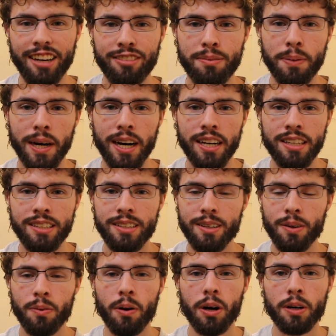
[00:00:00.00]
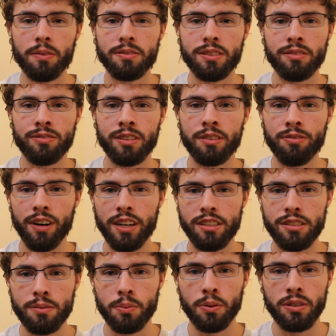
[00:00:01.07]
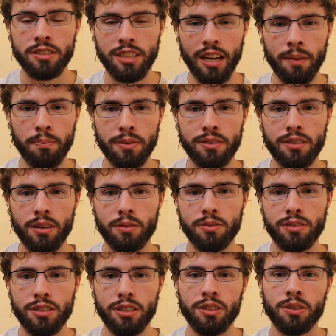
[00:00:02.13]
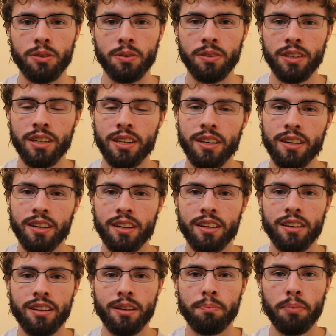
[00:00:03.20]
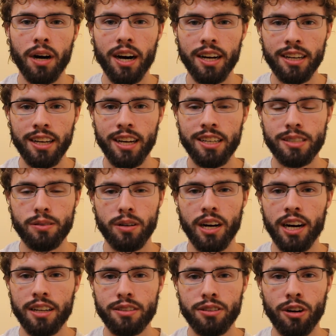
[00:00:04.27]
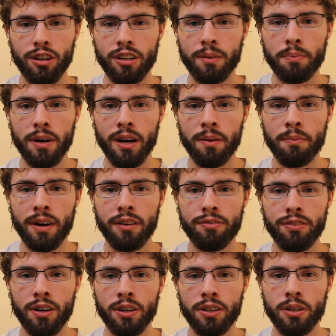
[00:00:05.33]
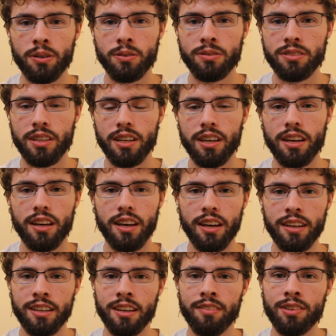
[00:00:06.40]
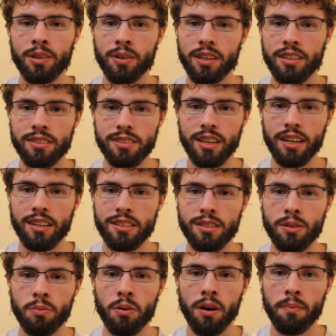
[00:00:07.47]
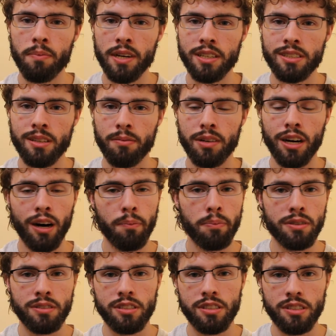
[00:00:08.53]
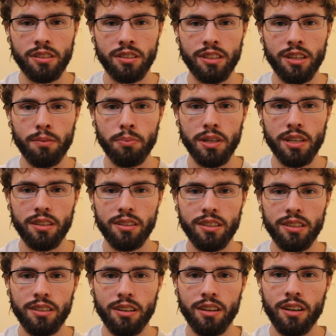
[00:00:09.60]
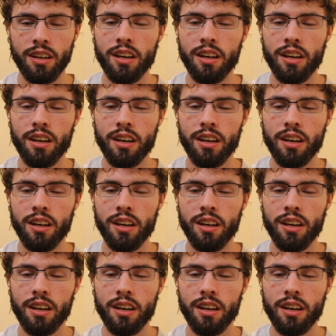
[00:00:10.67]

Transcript: everybody, welcome to Viewfinder Sports Episode 2, the podcast where I talk about my photos and give you insight into what makes them compositionally appealing